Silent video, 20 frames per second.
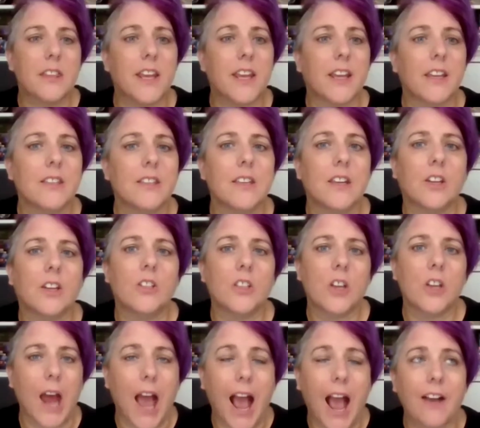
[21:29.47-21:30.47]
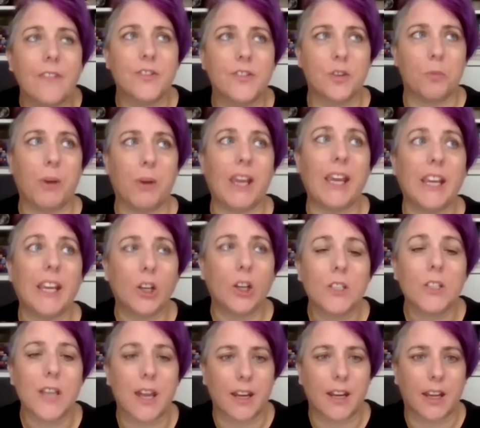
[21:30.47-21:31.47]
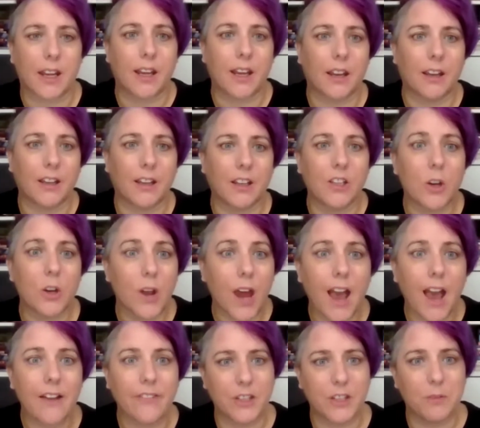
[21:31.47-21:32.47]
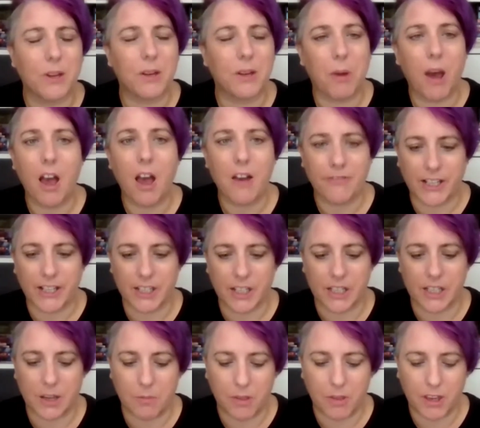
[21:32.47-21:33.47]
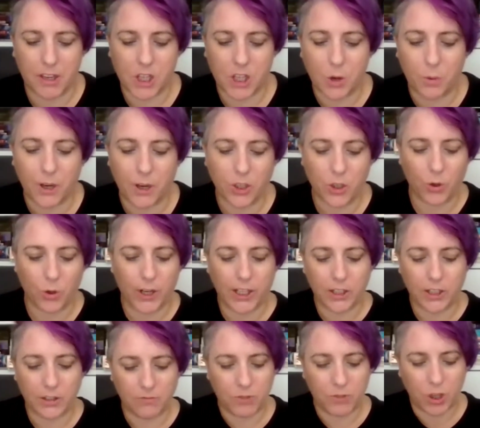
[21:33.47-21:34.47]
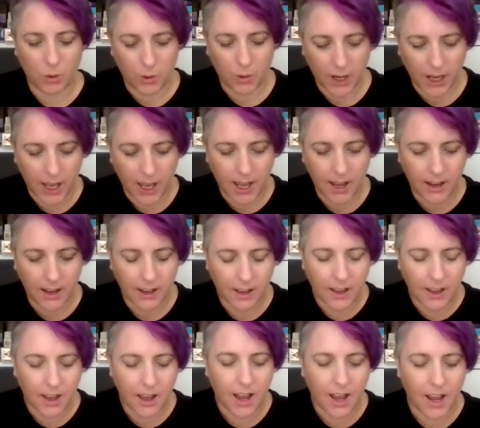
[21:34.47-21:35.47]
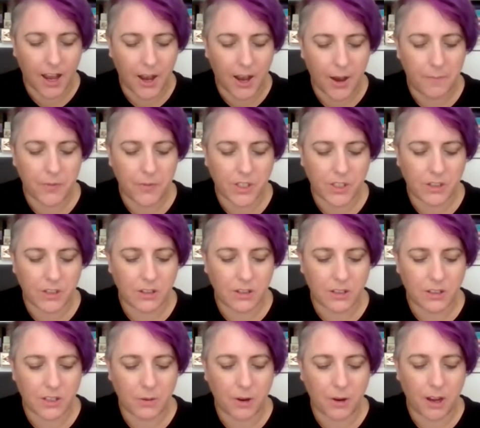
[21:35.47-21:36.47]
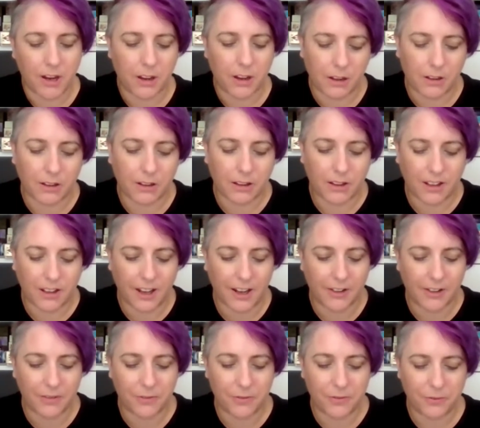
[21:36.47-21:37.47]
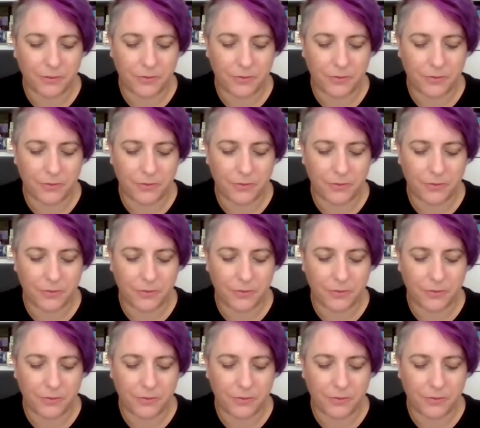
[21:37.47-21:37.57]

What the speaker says: thing, isn't it? You don't have to be good at it. You don't have to be perfect at something to enjoy doing it. So I know, like